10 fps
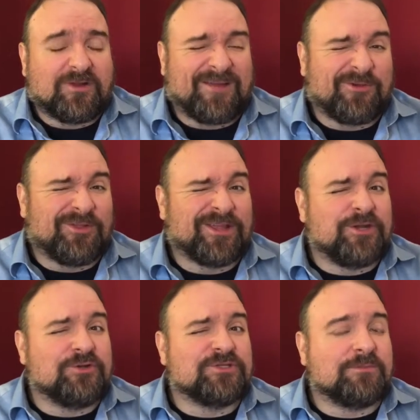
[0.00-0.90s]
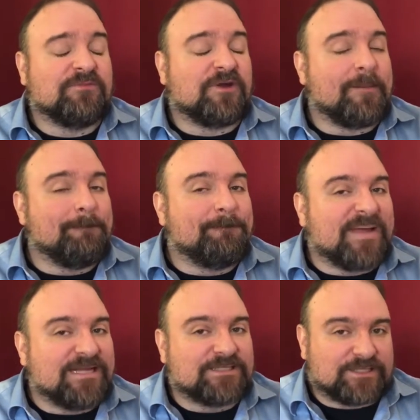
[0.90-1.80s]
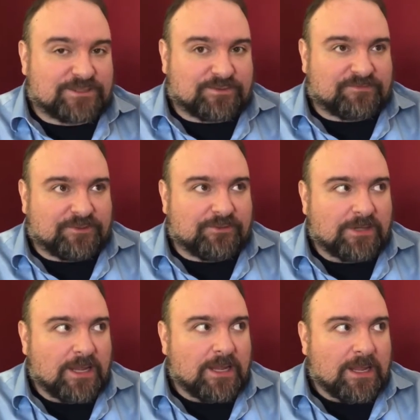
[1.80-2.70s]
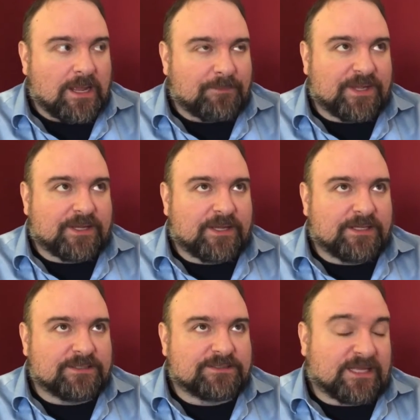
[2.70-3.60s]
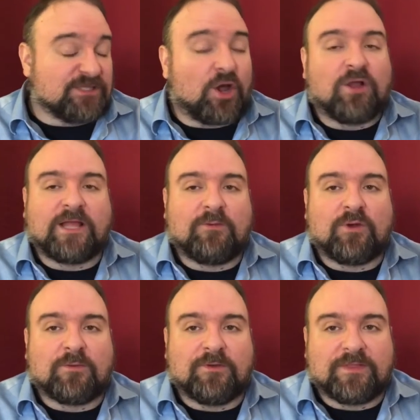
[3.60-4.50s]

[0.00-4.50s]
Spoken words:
I'm only going to do some very basics with the flute because that's all I work with.